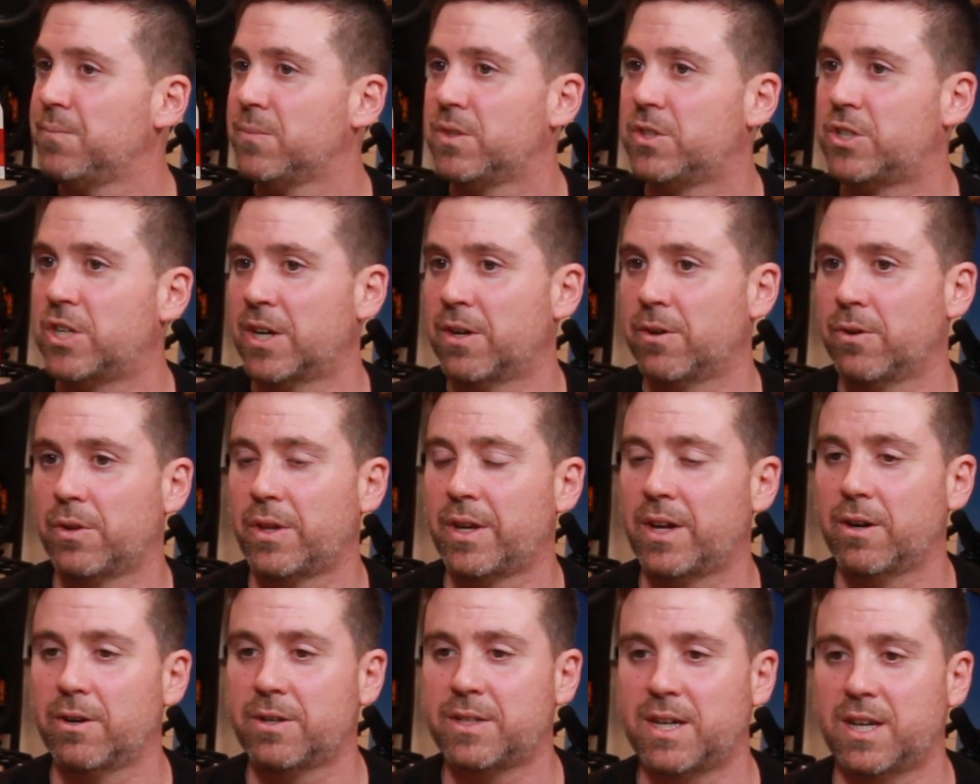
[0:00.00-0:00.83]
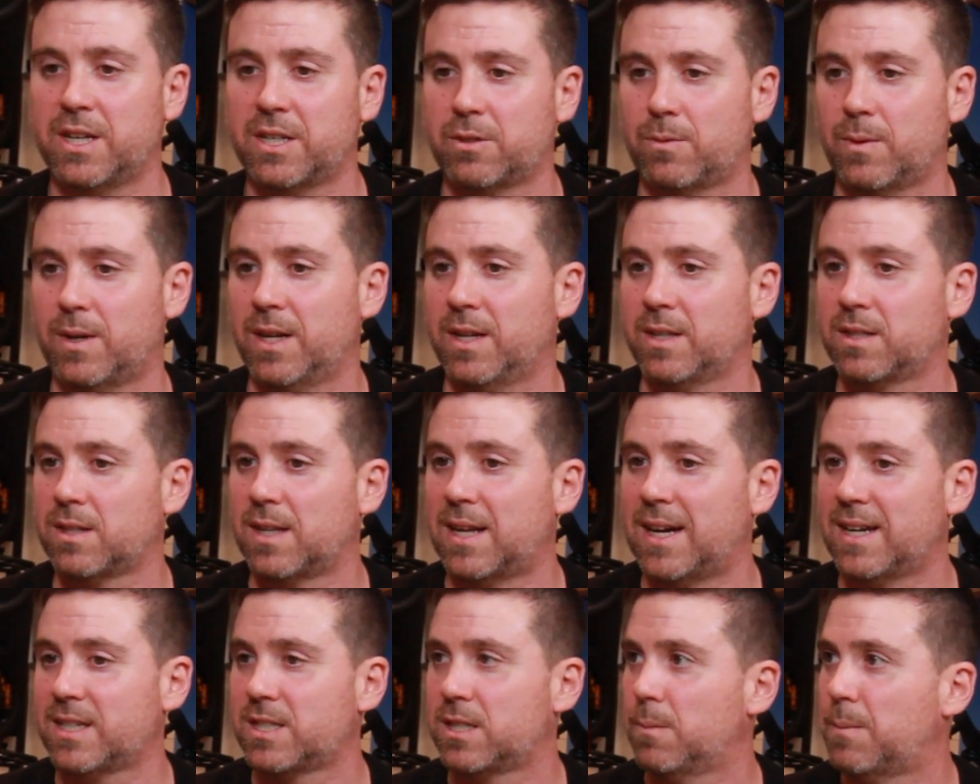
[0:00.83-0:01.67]
Generally, our test rides
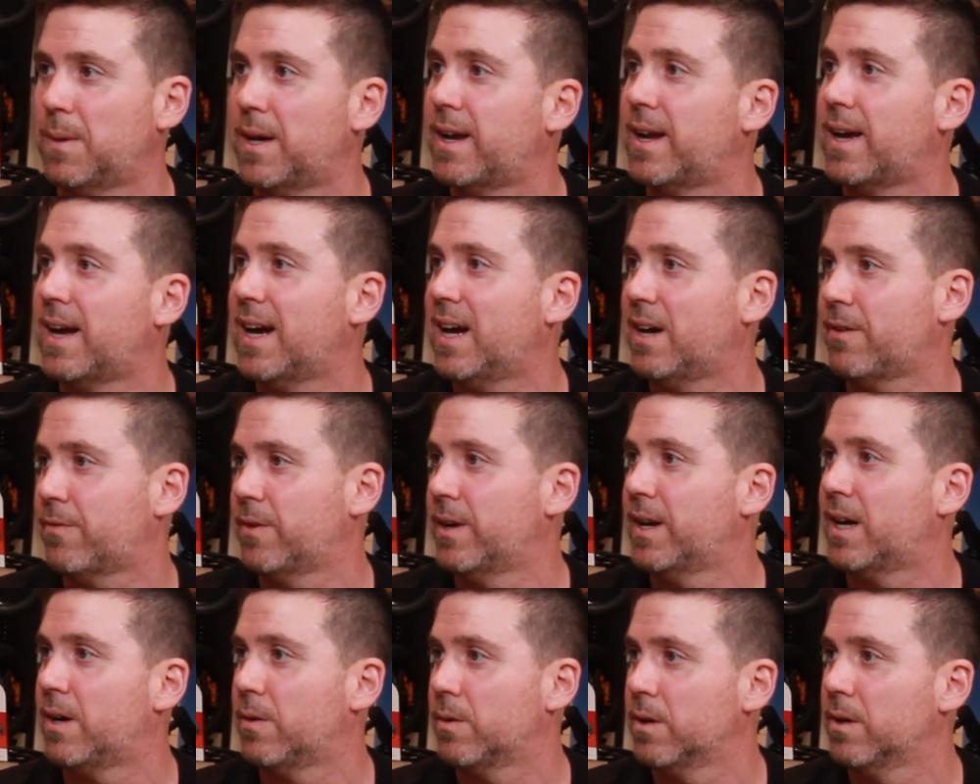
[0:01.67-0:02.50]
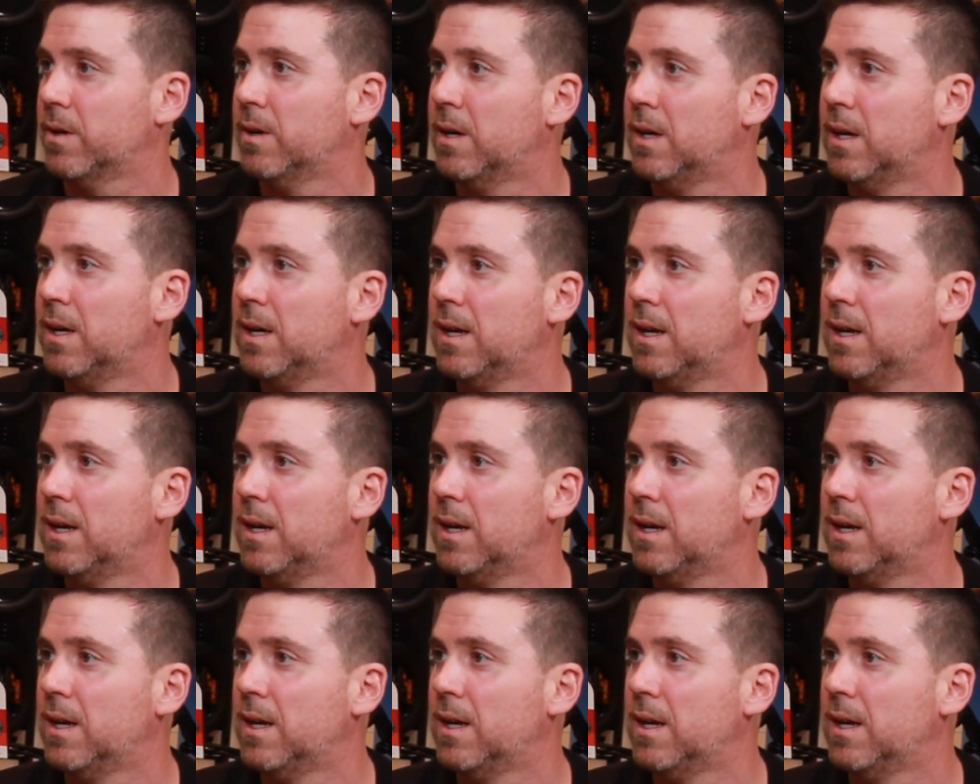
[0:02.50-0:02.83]
last about a half an hour.